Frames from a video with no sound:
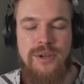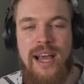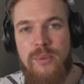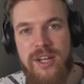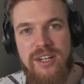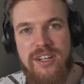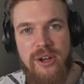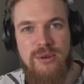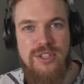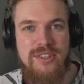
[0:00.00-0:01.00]
now we're going to
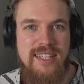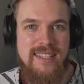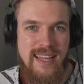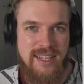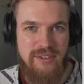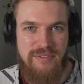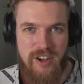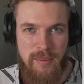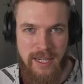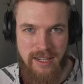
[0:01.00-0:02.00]
go to the second
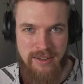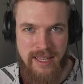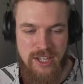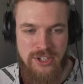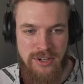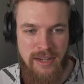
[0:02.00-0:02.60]
farming location